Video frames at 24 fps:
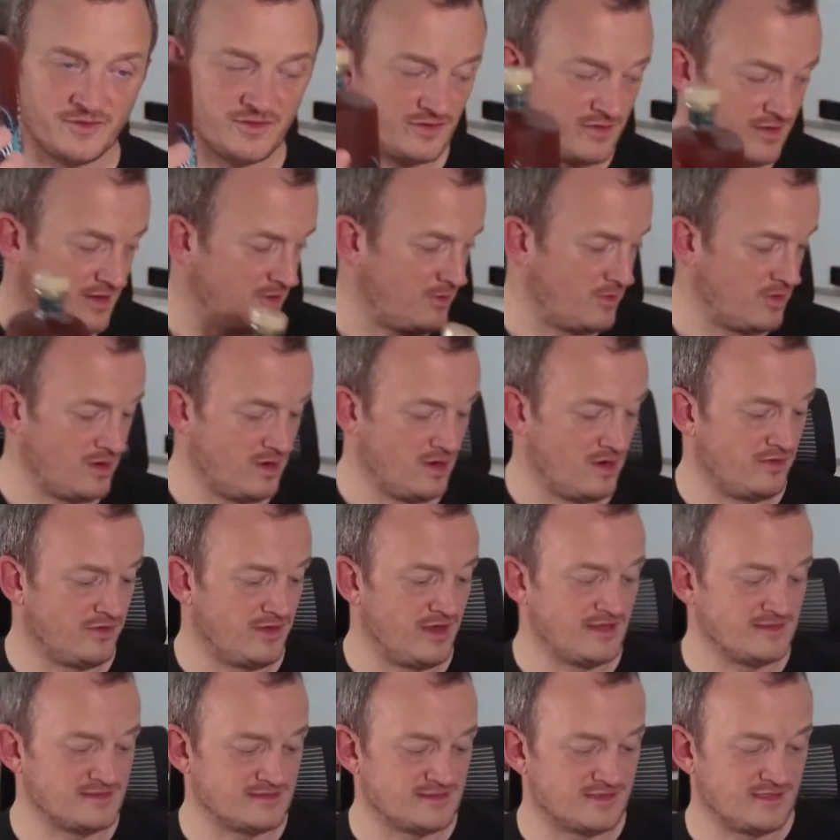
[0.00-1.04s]
So there we are.
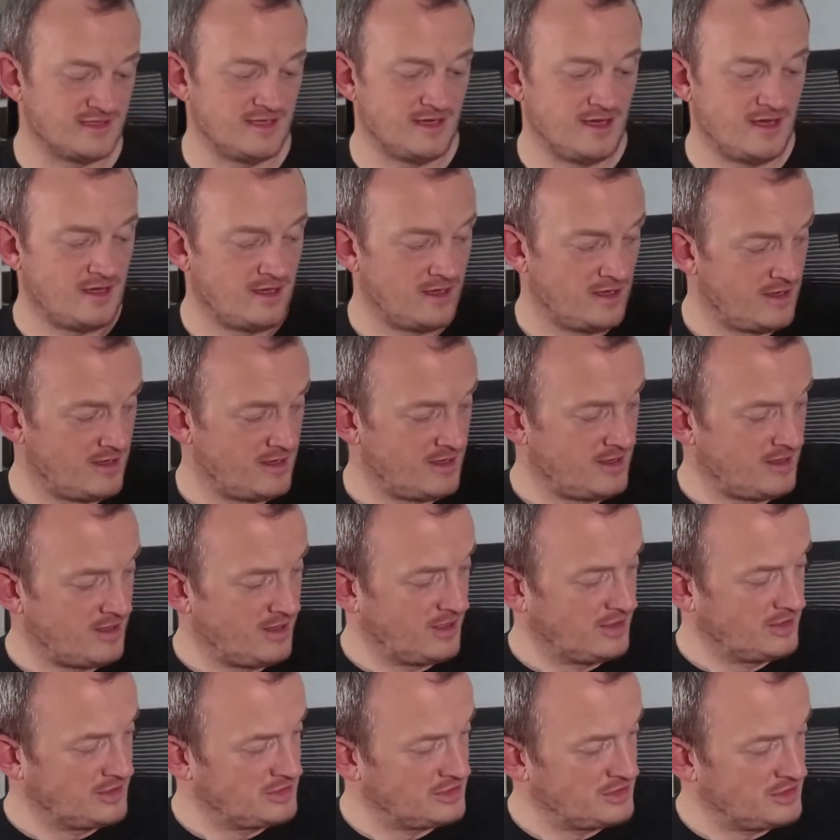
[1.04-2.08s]
That's the
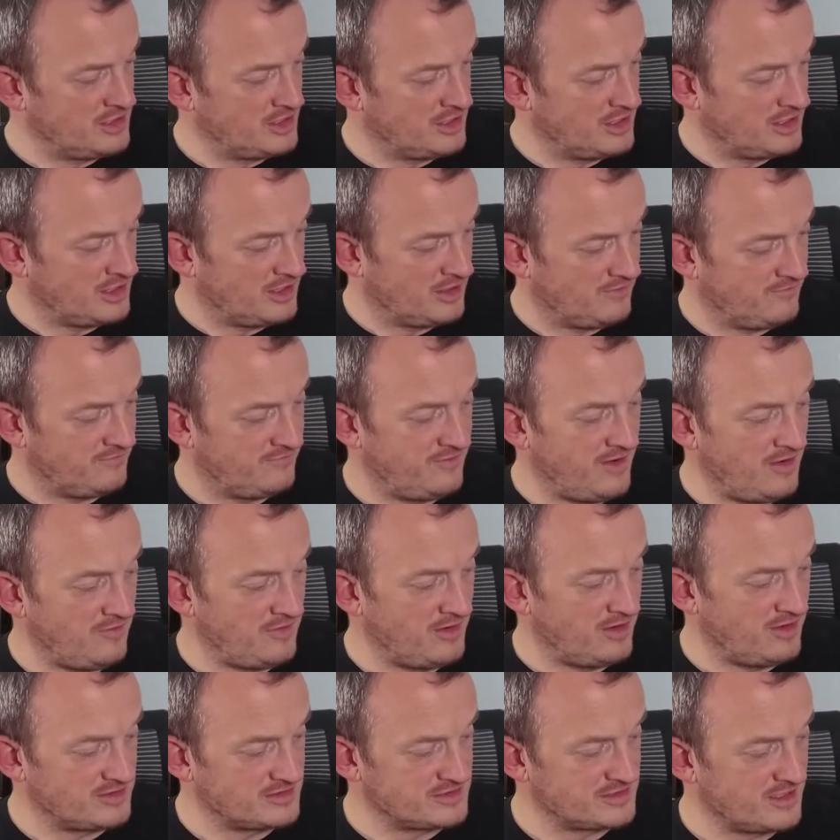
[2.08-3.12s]
very
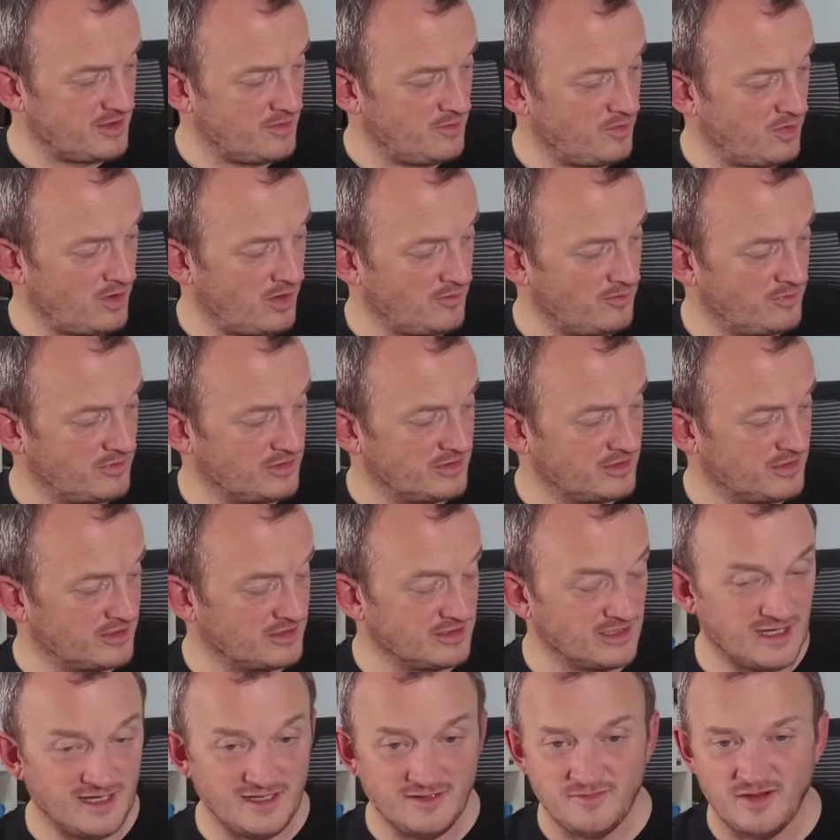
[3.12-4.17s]
hard to come by
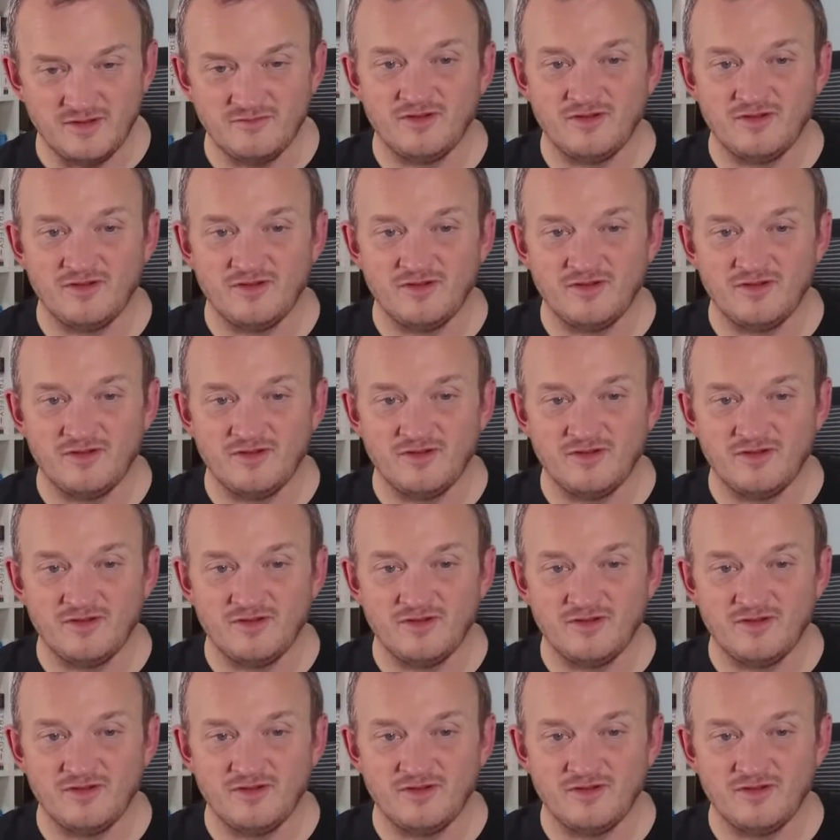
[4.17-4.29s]
Ncnean.